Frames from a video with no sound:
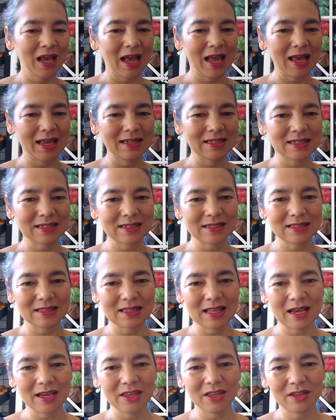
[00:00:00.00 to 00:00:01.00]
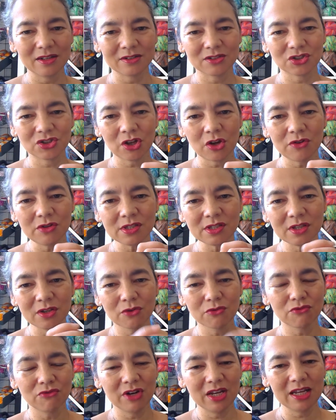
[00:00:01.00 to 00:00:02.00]
And I chose the
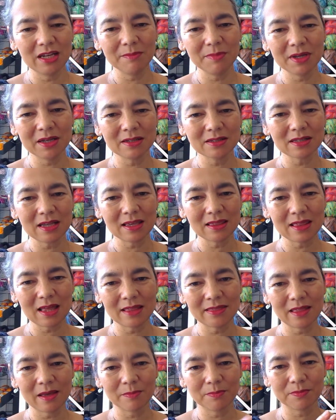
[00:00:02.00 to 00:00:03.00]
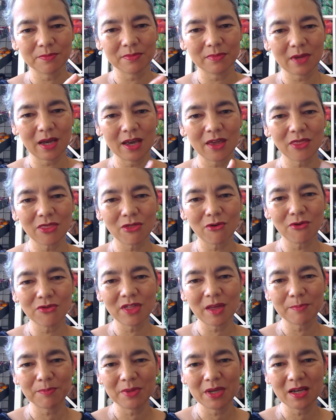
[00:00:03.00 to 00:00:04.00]
green because I thought
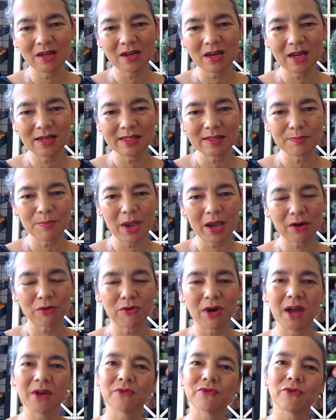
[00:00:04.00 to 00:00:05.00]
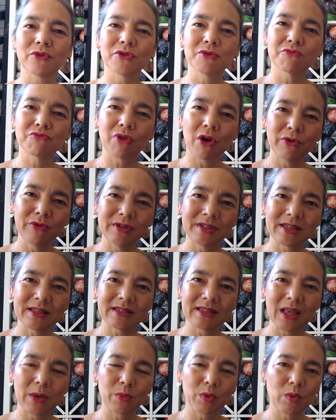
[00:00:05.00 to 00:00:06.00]
that'd be a nice background for the roses
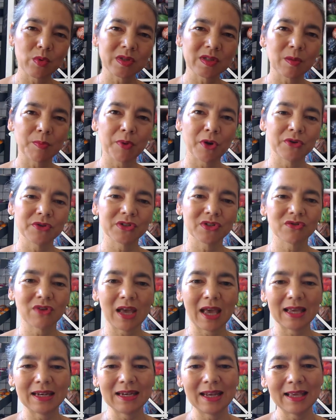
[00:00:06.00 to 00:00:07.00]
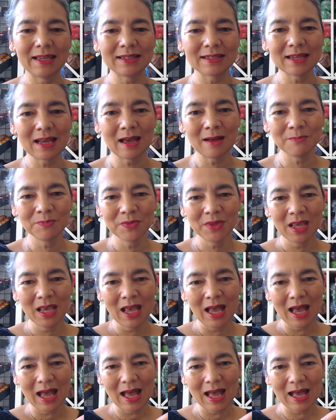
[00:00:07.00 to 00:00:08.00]
that we were supposed to add later.
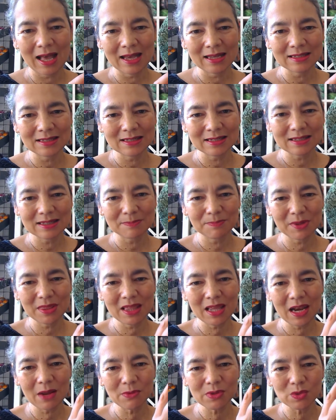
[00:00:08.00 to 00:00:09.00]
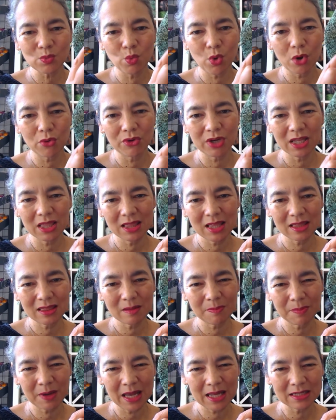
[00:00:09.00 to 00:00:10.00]
But then I was worried that the
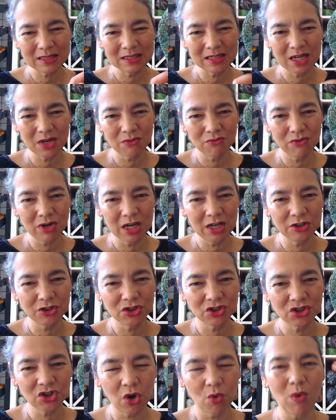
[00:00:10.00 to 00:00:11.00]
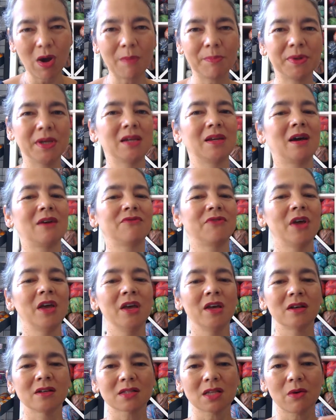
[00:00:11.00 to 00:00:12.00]
pattern didn't really show up enough.
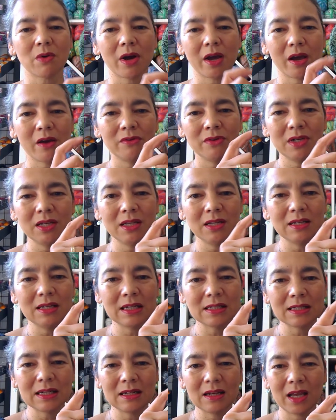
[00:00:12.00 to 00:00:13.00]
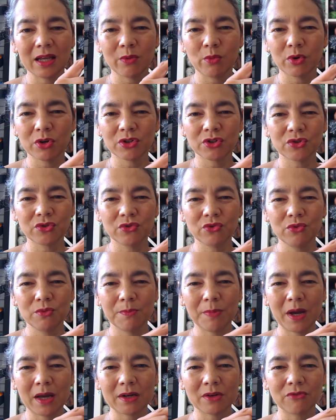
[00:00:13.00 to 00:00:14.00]
So I only knitted like one or two
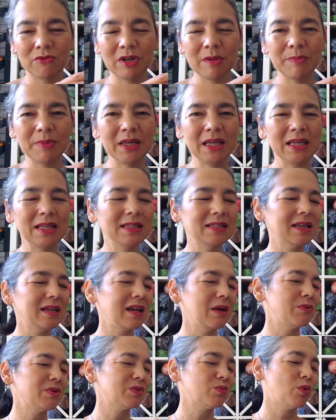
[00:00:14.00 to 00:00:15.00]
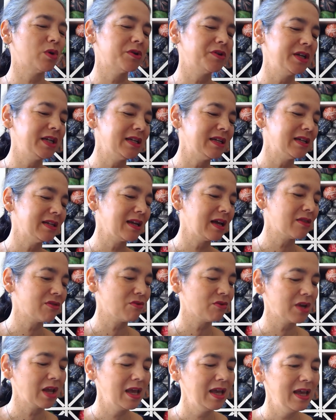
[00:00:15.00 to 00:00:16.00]
pattern repeats, and I was worried, and I
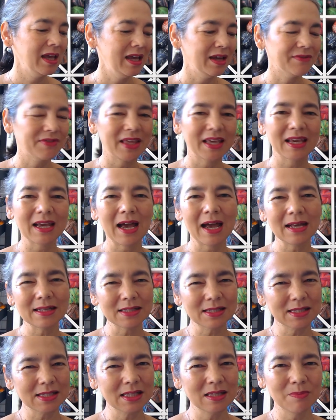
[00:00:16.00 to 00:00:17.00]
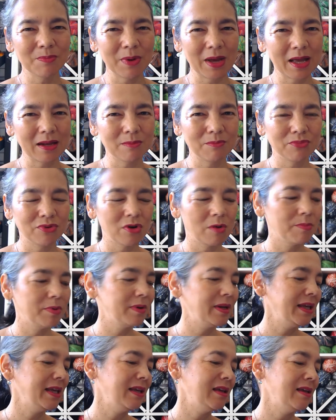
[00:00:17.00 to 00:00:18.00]
thought they can't see the pattern
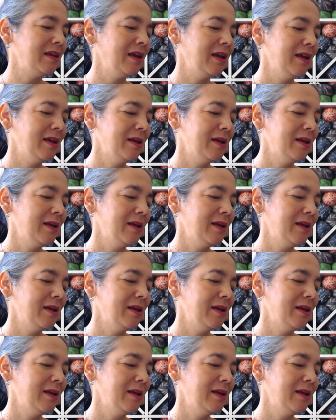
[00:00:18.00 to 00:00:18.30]
properly.